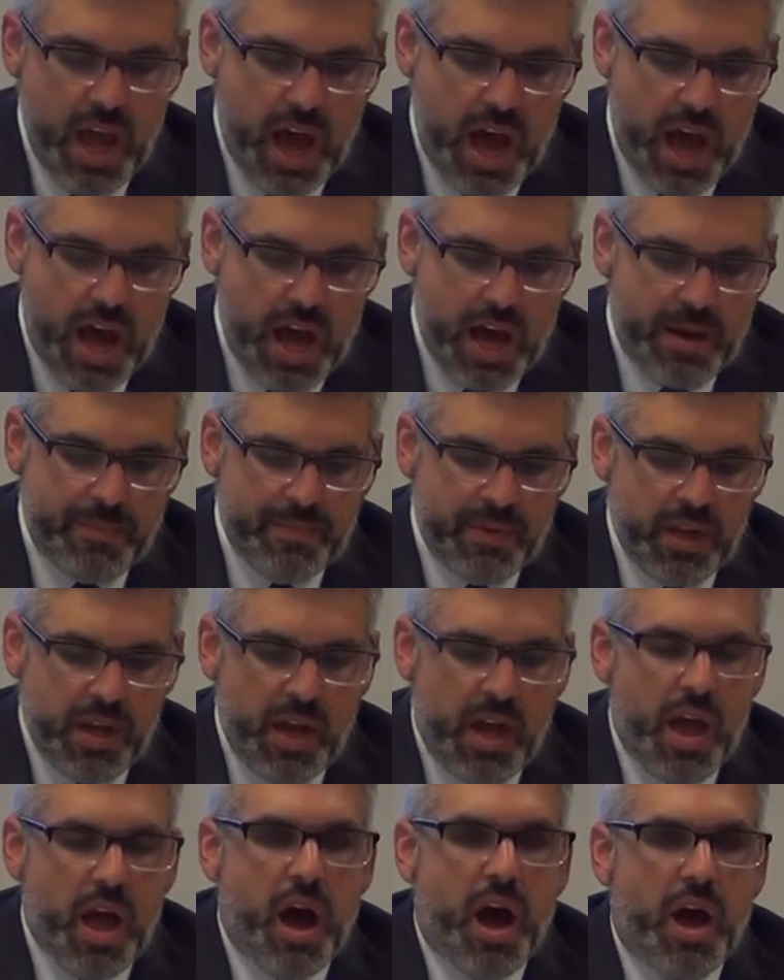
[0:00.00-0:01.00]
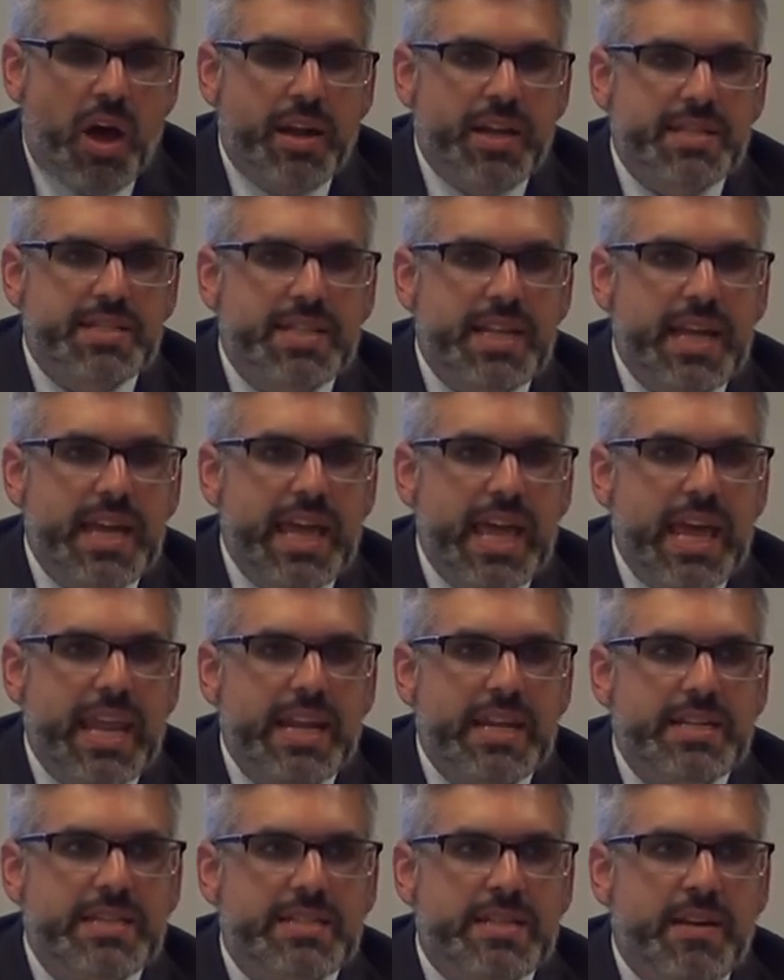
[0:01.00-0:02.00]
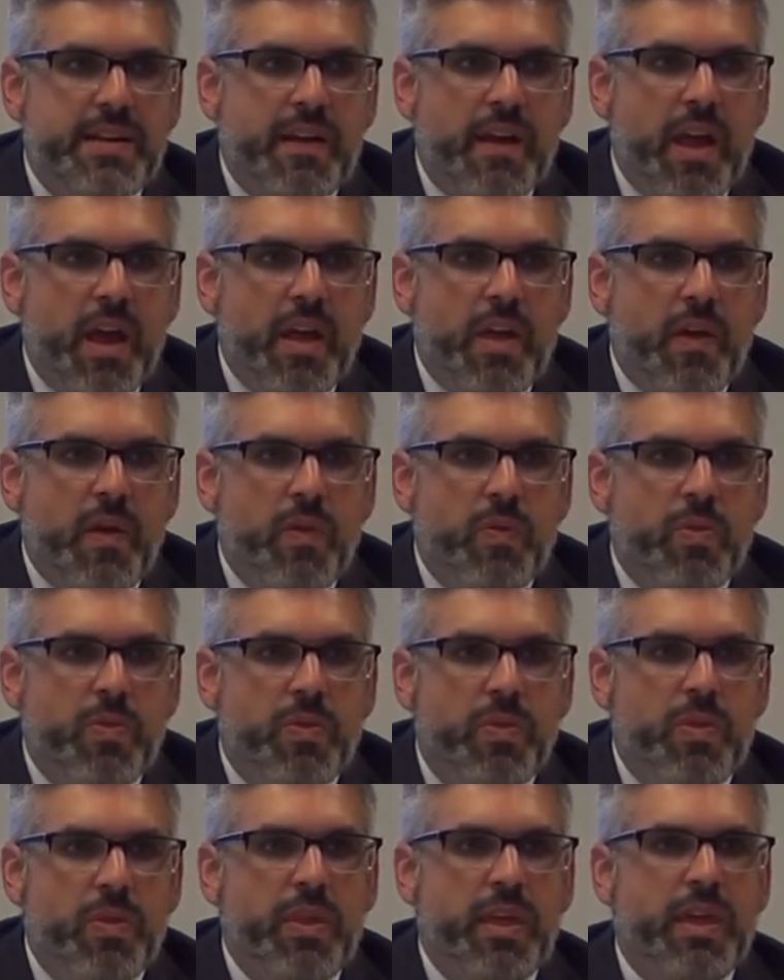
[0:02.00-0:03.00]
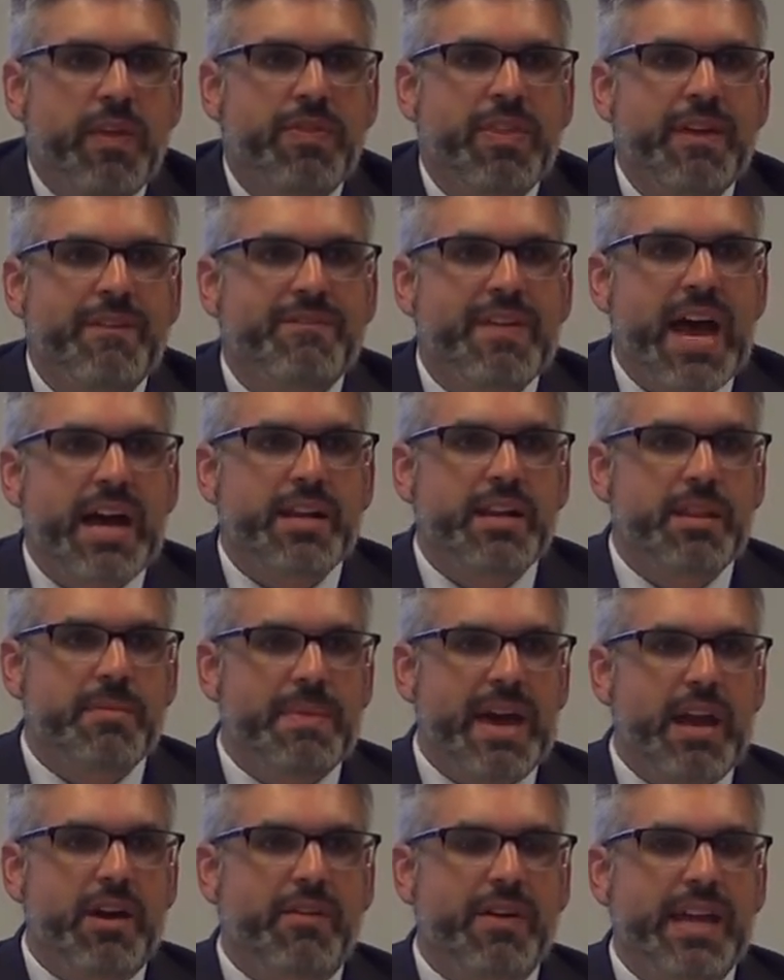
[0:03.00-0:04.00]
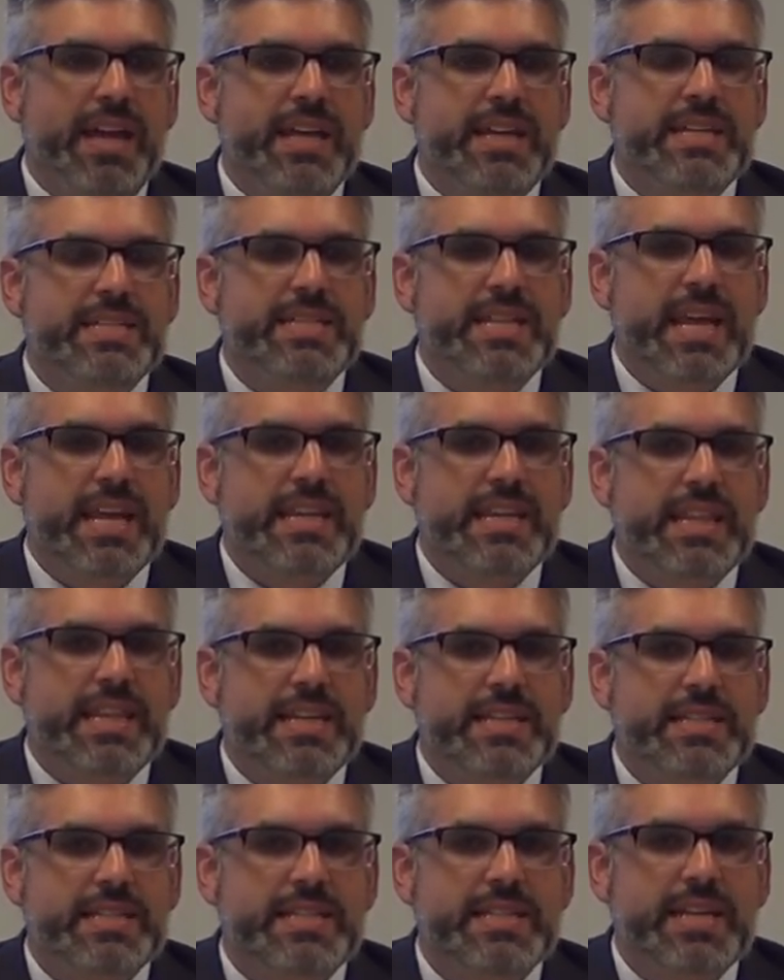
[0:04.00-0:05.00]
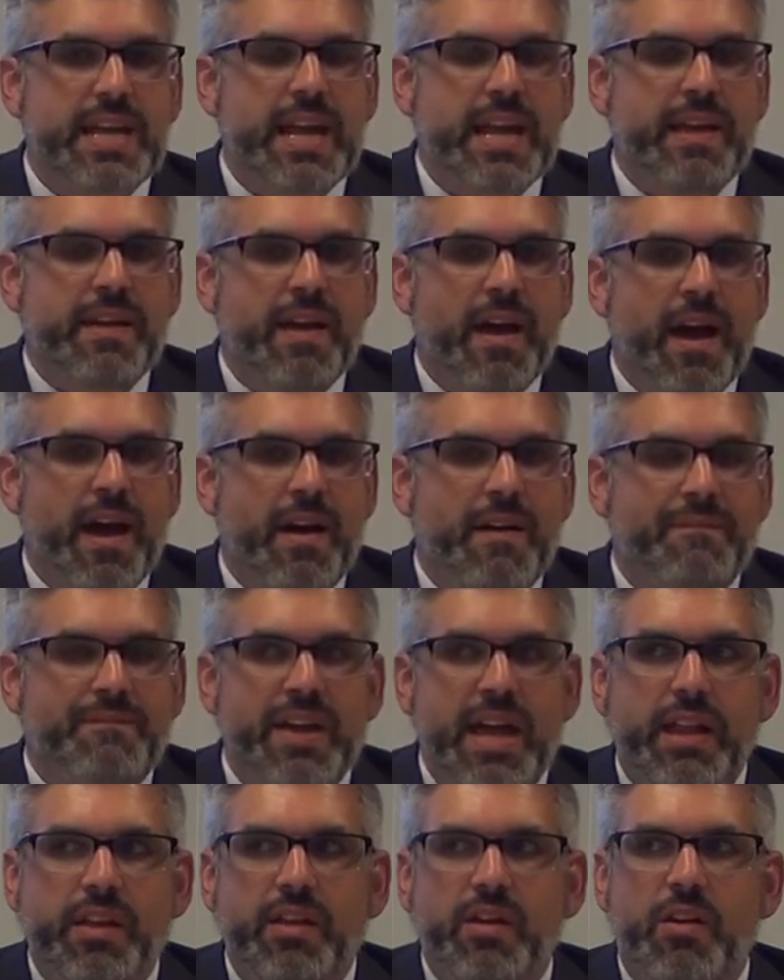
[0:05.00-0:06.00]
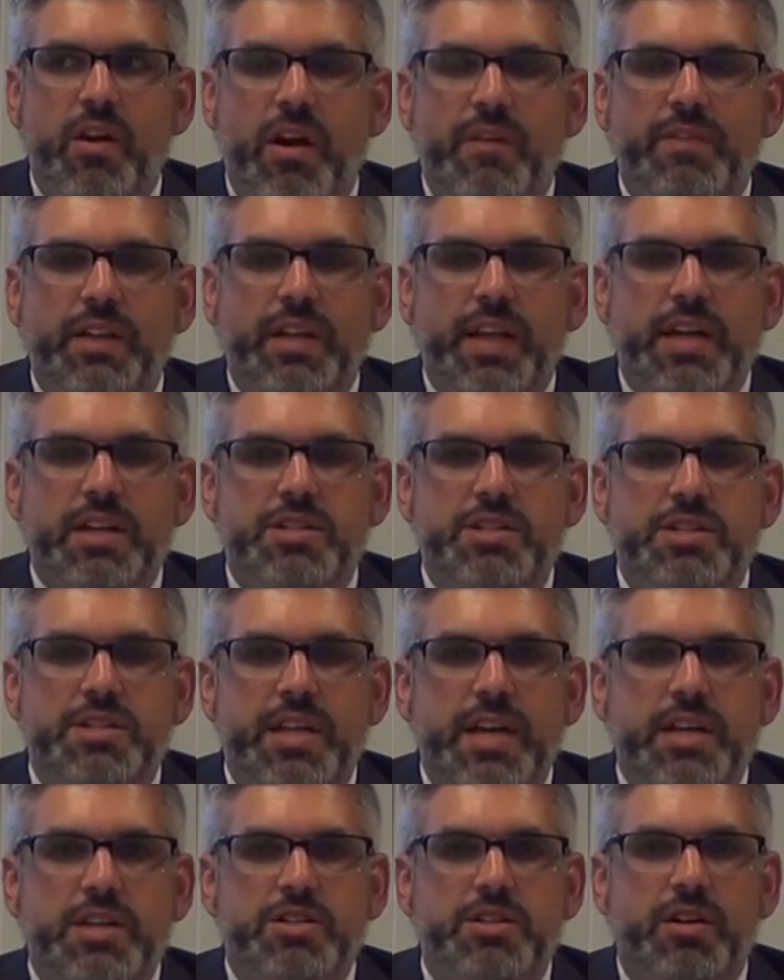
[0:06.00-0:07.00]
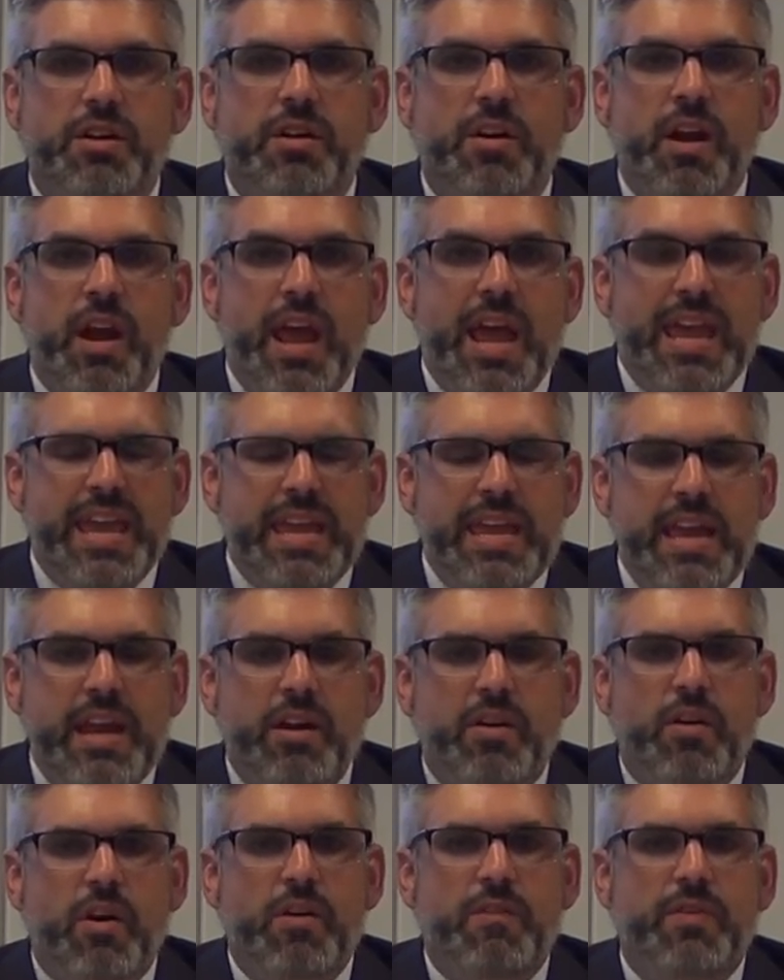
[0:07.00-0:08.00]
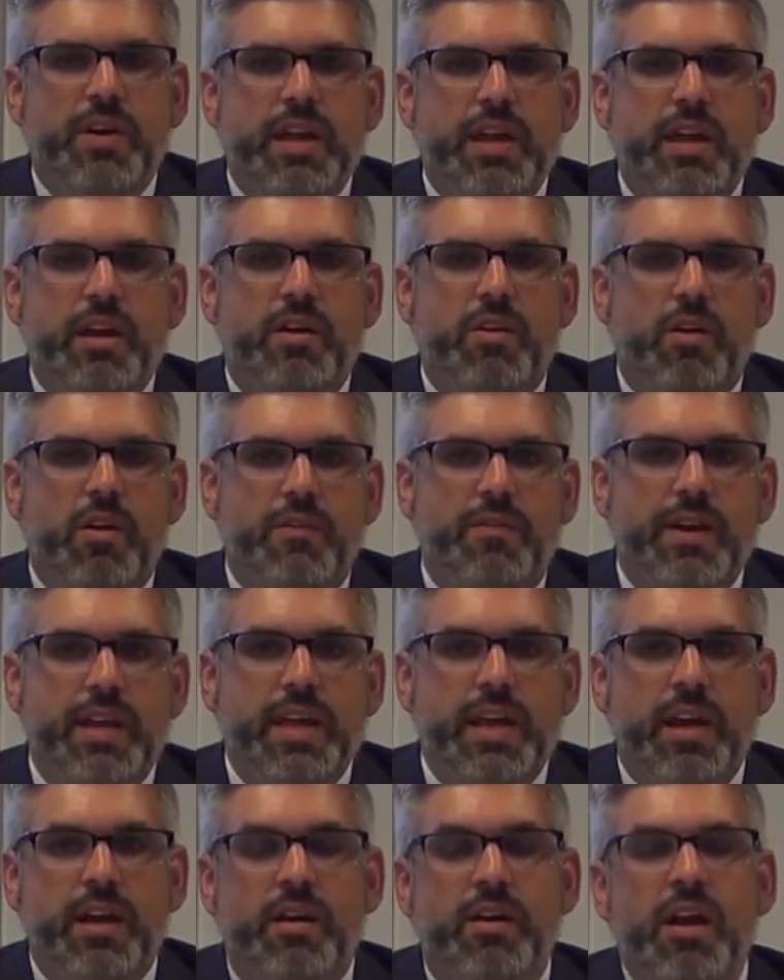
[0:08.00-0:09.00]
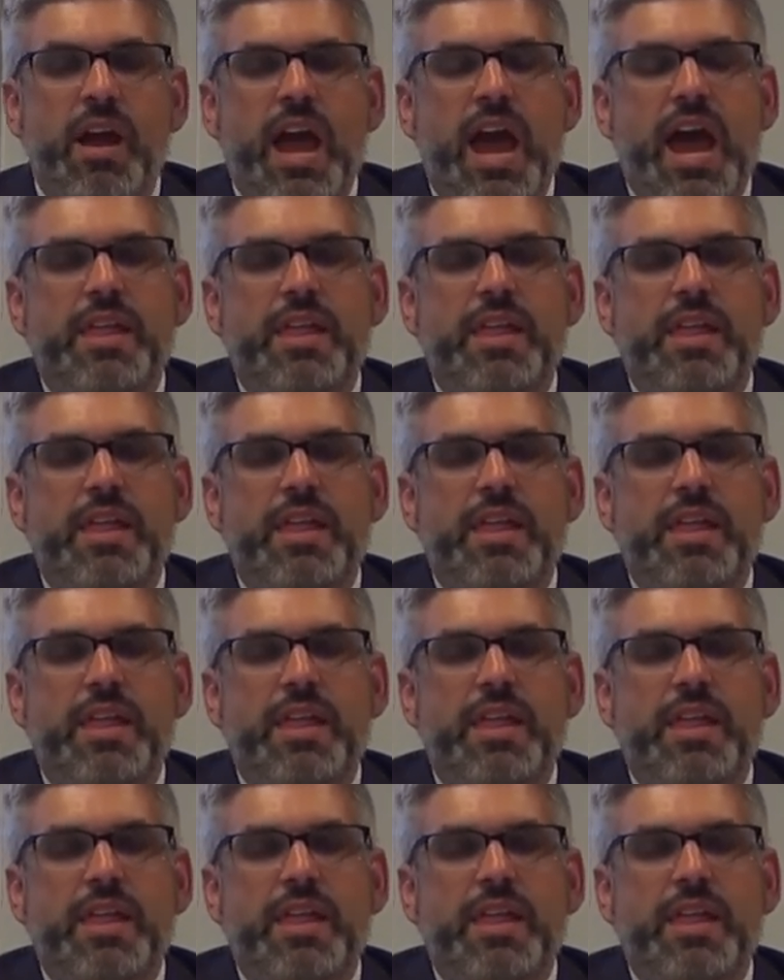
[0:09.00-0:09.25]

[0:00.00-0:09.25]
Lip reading: Honestly, it is The fact of the matter is that this is a failure of the legislature year over year over year.